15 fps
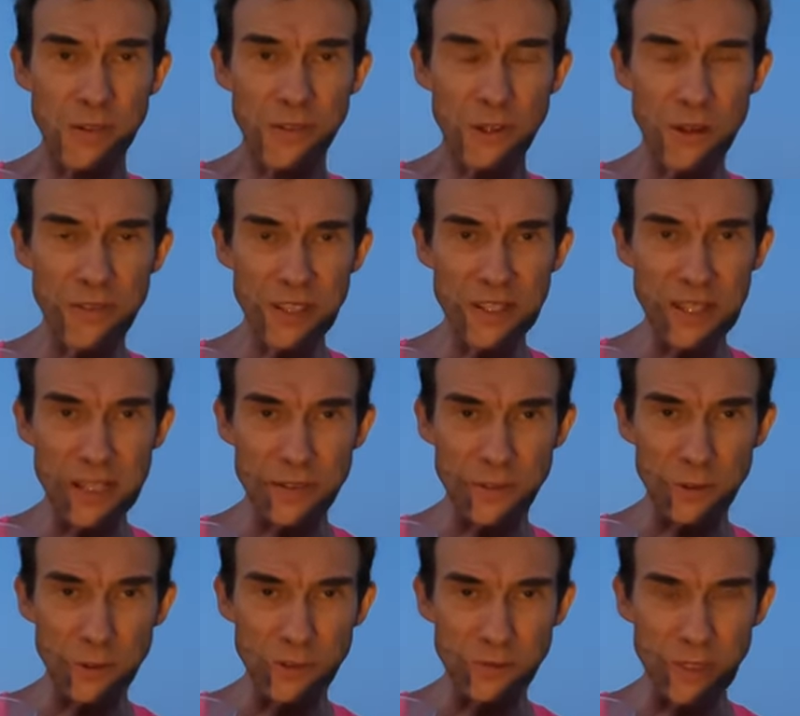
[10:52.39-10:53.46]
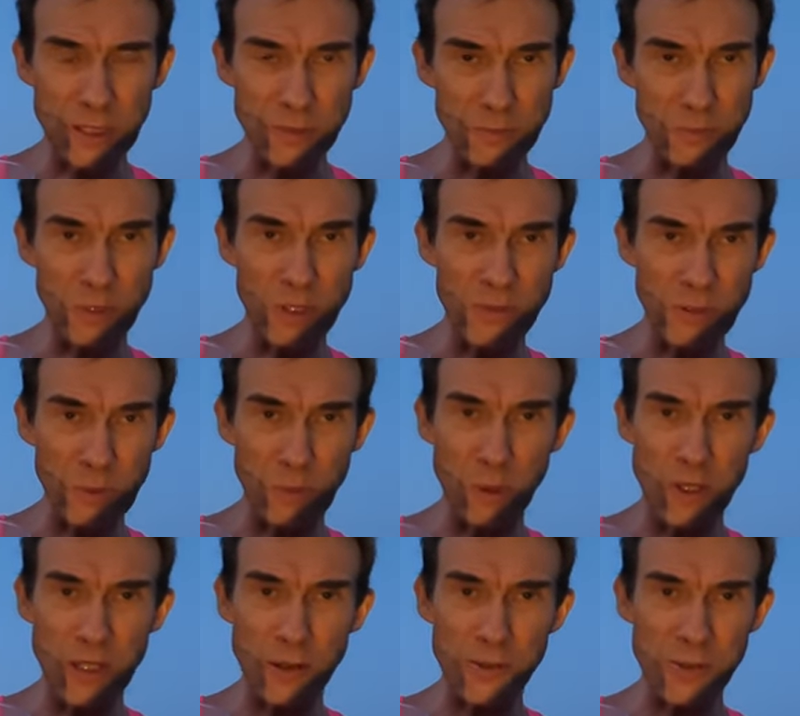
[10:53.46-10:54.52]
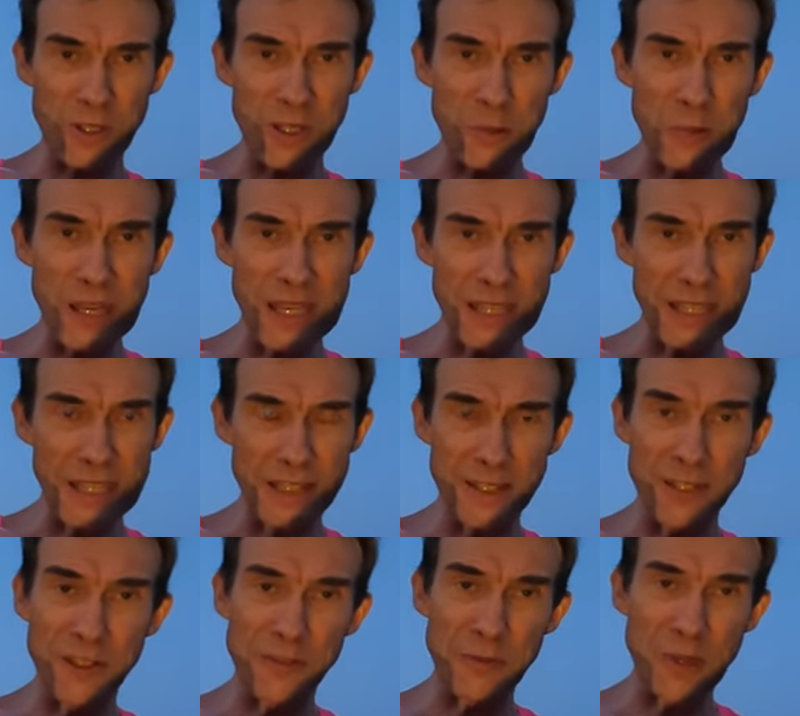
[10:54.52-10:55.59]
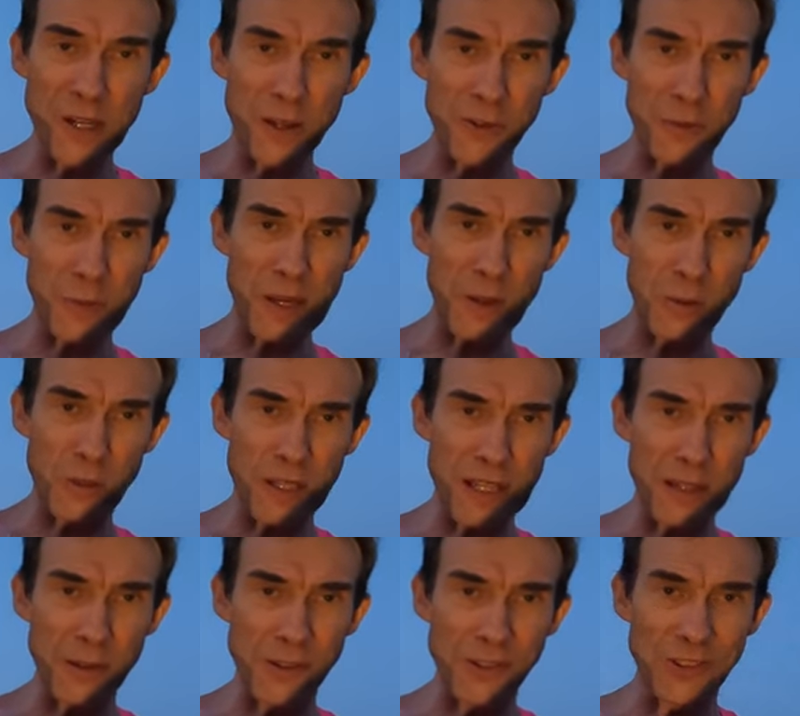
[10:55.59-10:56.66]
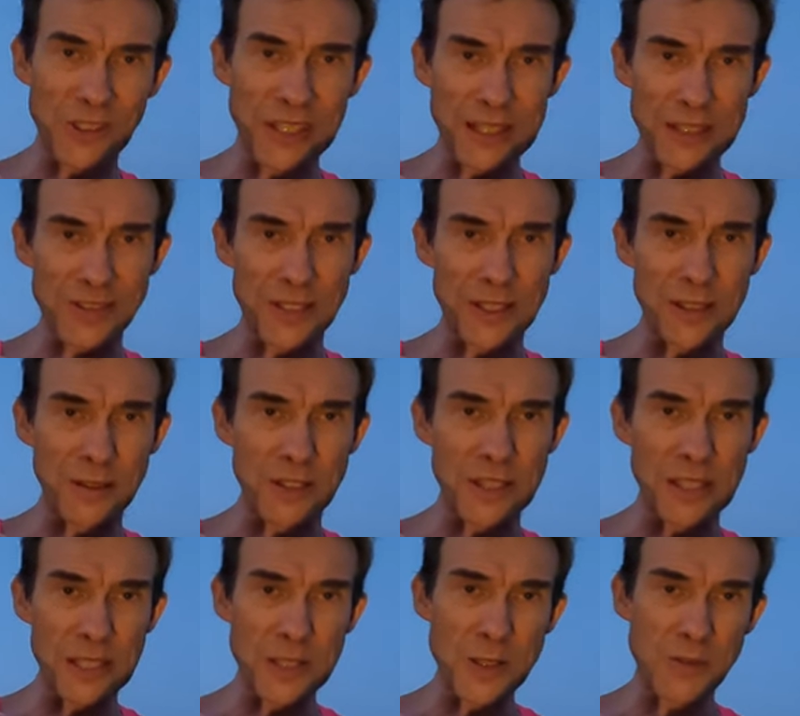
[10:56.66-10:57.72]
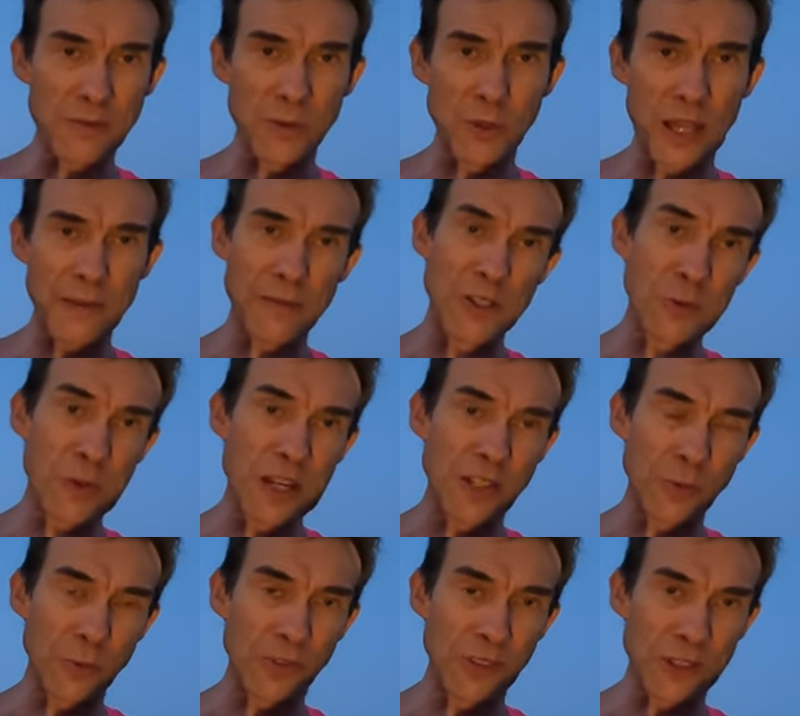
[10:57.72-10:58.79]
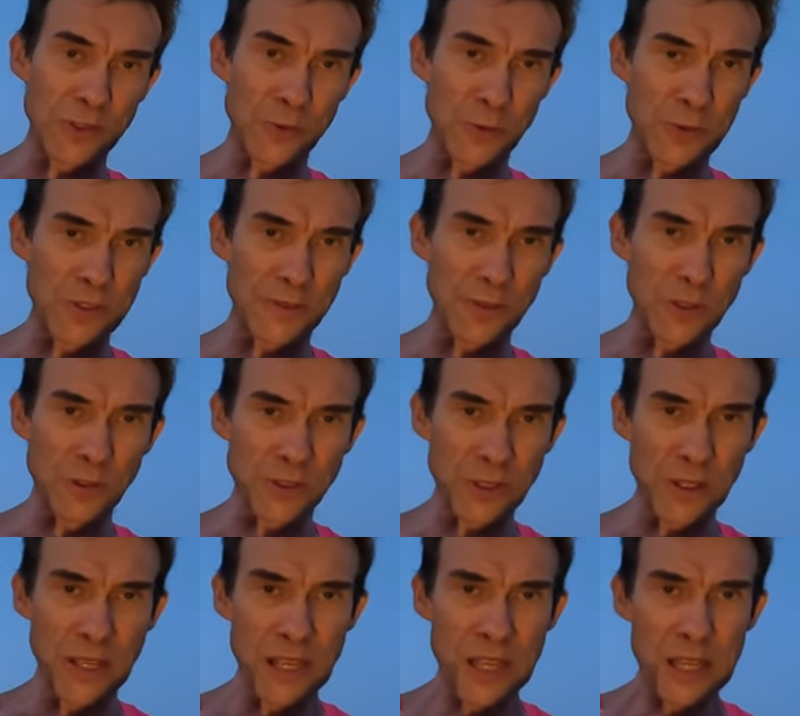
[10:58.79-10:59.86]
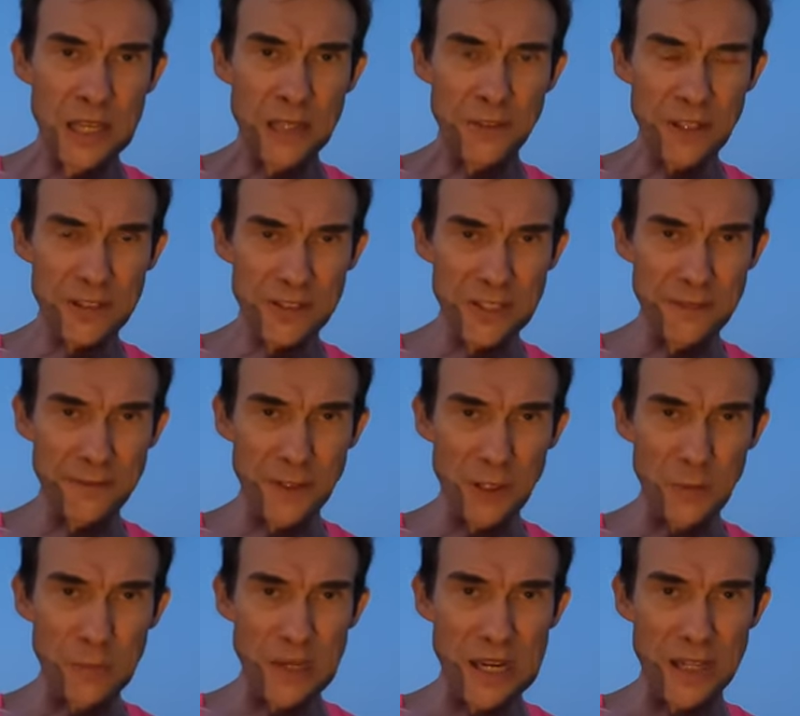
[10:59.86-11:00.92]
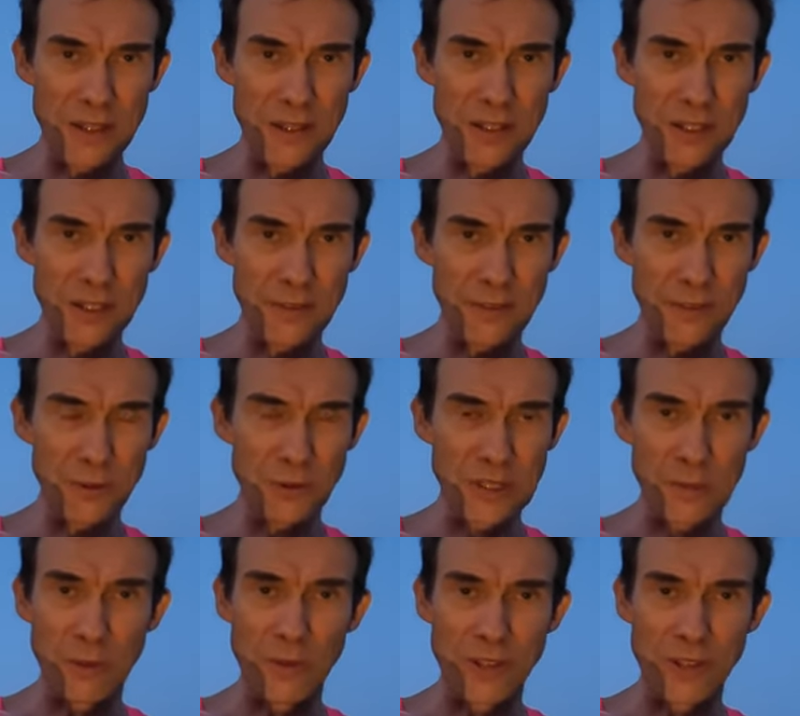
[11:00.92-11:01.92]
So I think that sort of run proved the point I was trying to make. 8.5 miles, about 1 hour 6, and the interval average pace was 6:44. So it's actually felt better than I thought it